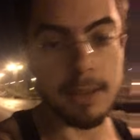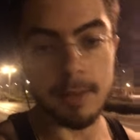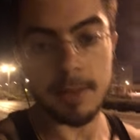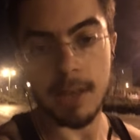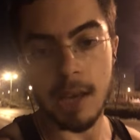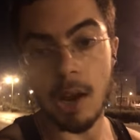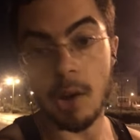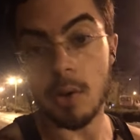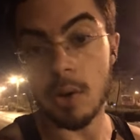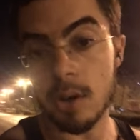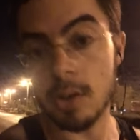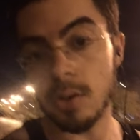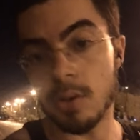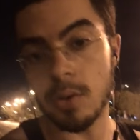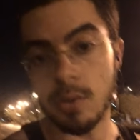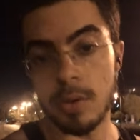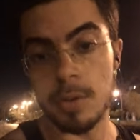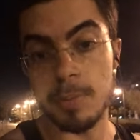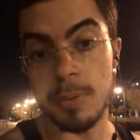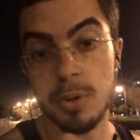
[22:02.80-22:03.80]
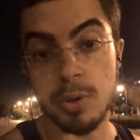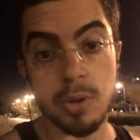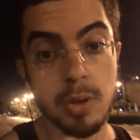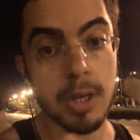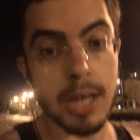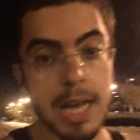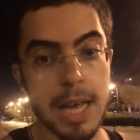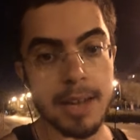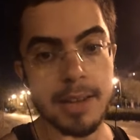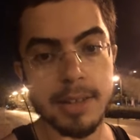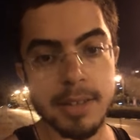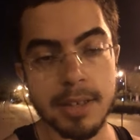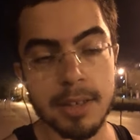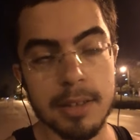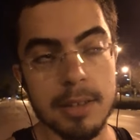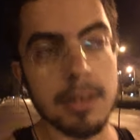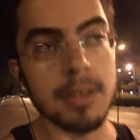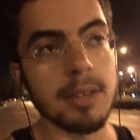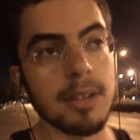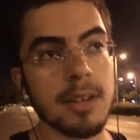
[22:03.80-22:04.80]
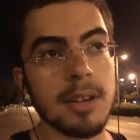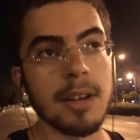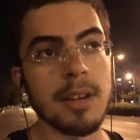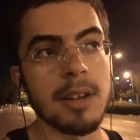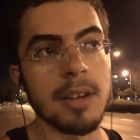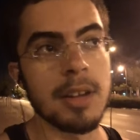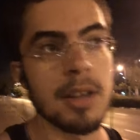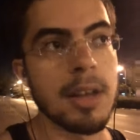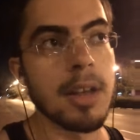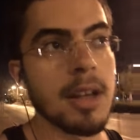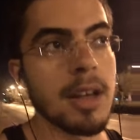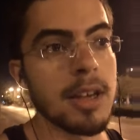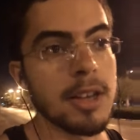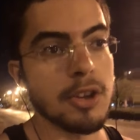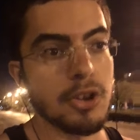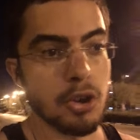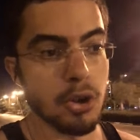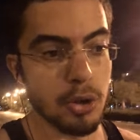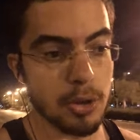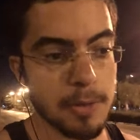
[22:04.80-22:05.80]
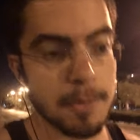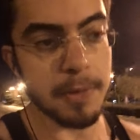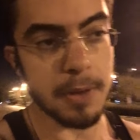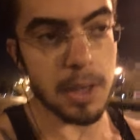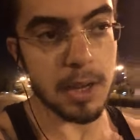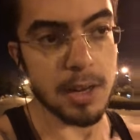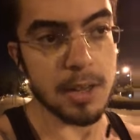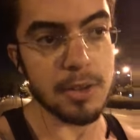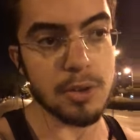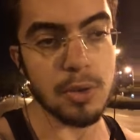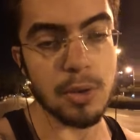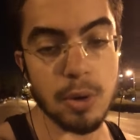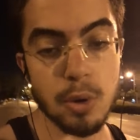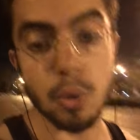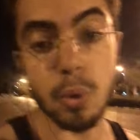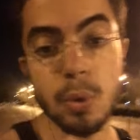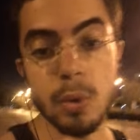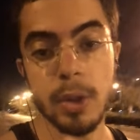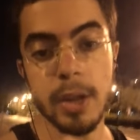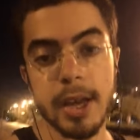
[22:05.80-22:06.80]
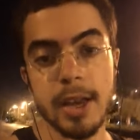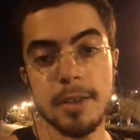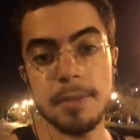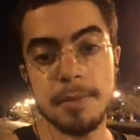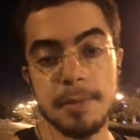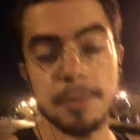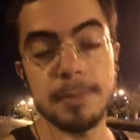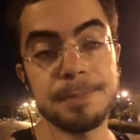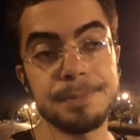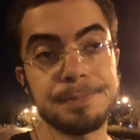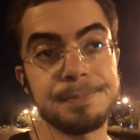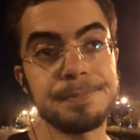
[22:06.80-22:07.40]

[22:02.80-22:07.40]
character and personality could fit into a cool life.